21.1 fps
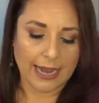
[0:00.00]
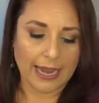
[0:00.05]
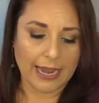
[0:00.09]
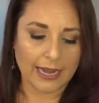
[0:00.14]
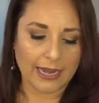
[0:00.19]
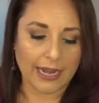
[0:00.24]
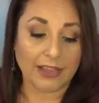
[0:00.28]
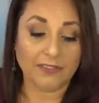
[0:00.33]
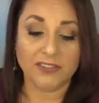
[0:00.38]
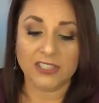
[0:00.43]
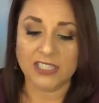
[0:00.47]

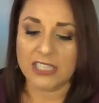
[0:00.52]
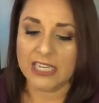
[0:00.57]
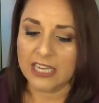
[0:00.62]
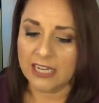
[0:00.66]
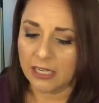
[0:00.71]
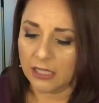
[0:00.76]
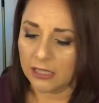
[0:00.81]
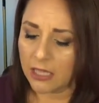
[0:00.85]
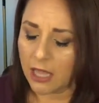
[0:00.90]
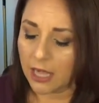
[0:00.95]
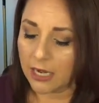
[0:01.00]
And I've
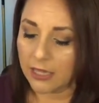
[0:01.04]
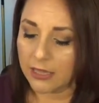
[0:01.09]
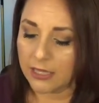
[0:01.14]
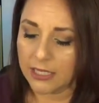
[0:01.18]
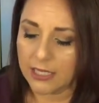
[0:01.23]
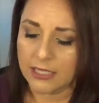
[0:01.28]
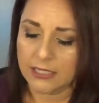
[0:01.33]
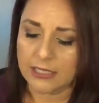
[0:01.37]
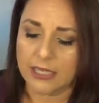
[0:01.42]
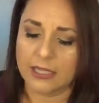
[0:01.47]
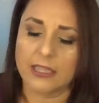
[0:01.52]
seen a lot of
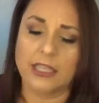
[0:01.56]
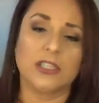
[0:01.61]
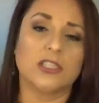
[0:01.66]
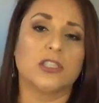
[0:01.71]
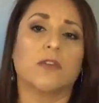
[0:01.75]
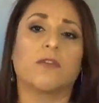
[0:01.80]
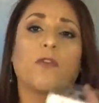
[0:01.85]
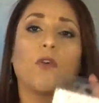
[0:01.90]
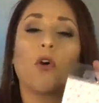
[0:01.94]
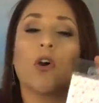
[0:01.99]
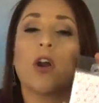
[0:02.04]
these. I think
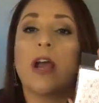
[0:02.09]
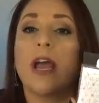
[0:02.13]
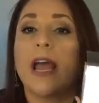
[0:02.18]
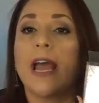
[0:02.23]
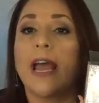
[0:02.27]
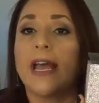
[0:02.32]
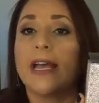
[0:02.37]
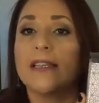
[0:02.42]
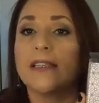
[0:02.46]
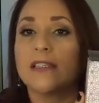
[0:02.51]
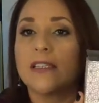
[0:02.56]
Sephora
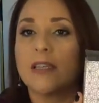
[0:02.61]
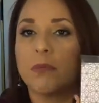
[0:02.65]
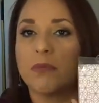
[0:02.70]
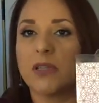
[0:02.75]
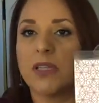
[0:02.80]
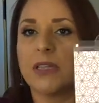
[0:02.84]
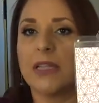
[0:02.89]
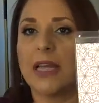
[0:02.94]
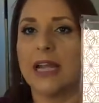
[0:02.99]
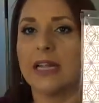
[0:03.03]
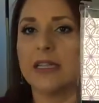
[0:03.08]
has
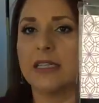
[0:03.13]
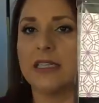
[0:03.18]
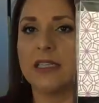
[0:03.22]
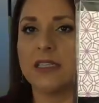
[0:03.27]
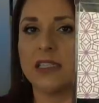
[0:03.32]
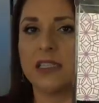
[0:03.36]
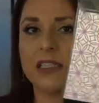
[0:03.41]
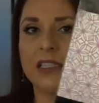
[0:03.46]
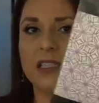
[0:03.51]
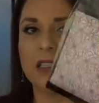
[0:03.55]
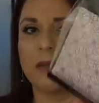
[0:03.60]
something like
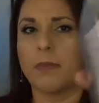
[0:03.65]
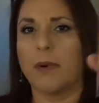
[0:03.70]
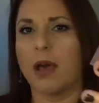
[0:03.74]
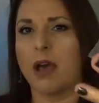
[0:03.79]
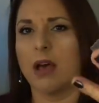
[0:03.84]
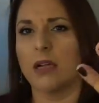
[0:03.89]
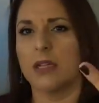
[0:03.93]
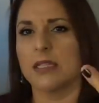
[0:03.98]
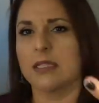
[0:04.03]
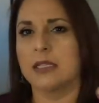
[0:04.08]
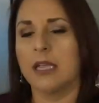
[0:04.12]
this. This is the
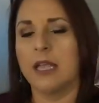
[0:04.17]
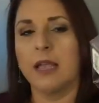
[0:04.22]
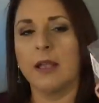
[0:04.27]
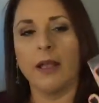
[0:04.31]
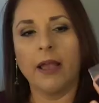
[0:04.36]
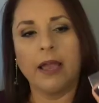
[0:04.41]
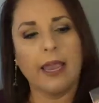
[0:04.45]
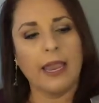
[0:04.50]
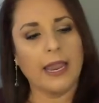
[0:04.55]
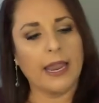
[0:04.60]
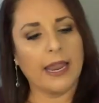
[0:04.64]
box.
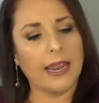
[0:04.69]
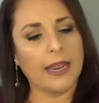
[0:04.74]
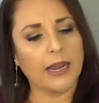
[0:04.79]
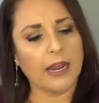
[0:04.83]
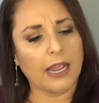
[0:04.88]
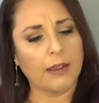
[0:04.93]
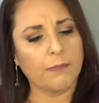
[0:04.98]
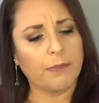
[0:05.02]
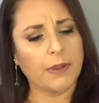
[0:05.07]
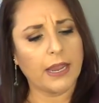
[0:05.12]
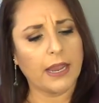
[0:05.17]

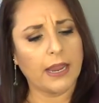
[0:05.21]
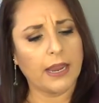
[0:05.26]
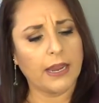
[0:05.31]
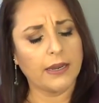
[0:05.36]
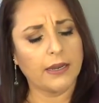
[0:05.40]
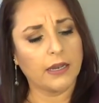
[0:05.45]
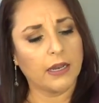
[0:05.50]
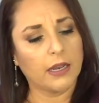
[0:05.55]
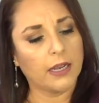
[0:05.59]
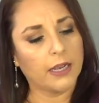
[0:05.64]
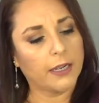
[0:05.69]
And I
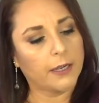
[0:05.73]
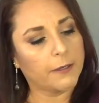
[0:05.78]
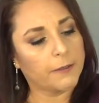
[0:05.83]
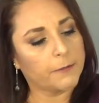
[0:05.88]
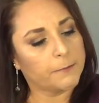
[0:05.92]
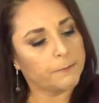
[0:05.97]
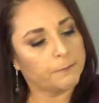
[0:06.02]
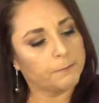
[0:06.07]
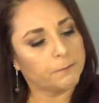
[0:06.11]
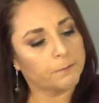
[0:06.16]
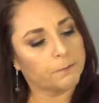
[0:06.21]
paid
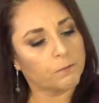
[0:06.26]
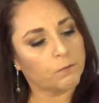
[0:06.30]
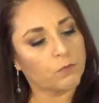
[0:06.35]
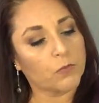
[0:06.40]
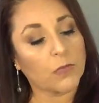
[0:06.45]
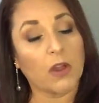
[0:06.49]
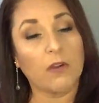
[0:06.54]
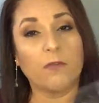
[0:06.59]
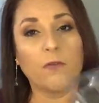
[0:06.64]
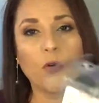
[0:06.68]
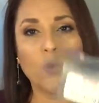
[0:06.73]

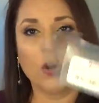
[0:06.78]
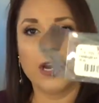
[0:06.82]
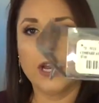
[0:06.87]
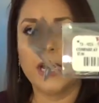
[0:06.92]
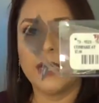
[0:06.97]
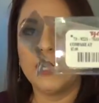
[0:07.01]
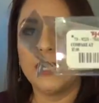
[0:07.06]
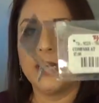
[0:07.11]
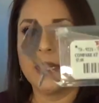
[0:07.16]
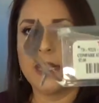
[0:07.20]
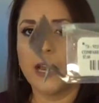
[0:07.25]

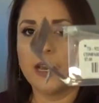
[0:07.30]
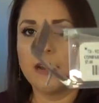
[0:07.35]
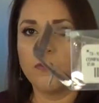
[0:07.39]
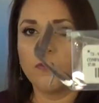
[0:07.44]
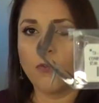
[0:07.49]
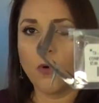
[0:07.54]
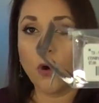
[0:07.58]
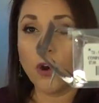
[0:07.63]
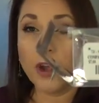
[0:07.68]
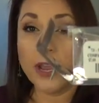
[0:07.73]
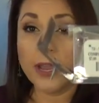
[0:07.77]
$4.99
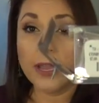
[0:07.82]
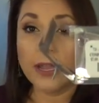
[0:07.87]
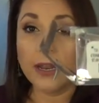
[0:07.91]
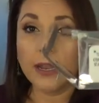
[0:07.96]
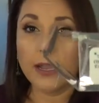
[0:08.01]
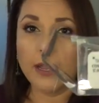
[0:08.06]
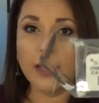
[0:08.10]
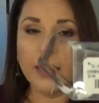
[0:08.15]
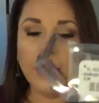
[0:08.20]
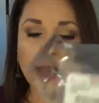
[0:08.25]
for it.